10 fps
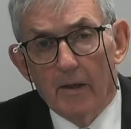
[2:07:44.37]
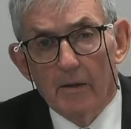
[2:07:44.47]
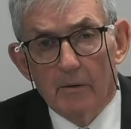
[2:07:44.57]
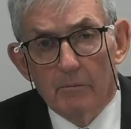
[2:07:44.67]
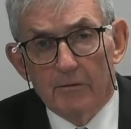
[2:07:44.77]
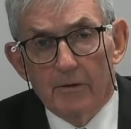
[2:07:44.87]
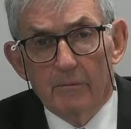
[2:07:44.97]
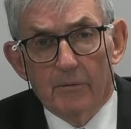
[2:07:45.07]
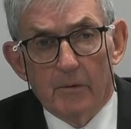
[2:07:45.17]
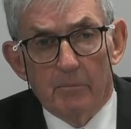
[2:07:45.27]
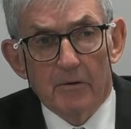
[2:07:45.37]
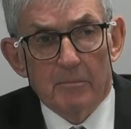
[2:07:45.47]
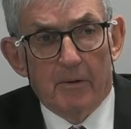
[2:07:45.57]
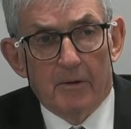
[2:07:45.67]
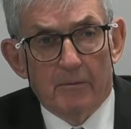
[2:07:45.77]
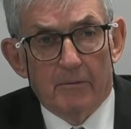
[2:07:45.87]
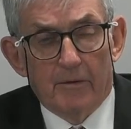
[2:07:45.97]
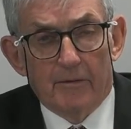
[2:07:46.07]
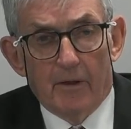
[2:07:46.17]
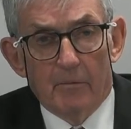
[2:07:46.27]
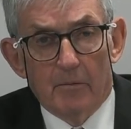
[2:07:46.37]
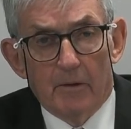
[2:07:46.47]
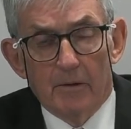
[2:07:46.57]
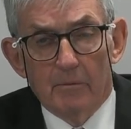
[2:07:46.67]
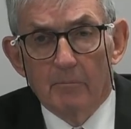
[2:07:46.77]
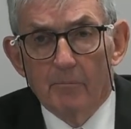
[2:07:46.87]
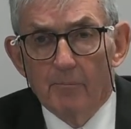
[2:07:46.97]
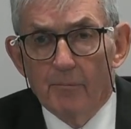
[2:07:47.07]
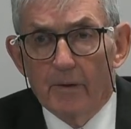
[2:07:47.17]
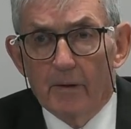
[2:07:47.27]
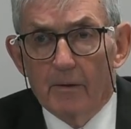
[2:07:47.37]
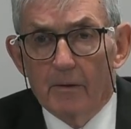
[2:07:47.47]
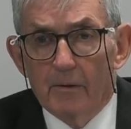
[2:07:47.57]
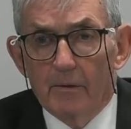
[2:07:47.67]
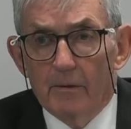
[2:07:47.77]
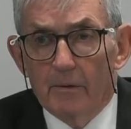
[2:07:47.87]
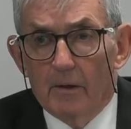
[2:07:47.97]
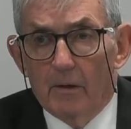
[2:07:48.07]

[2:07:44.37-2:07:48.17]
I would say for the best part of the time, the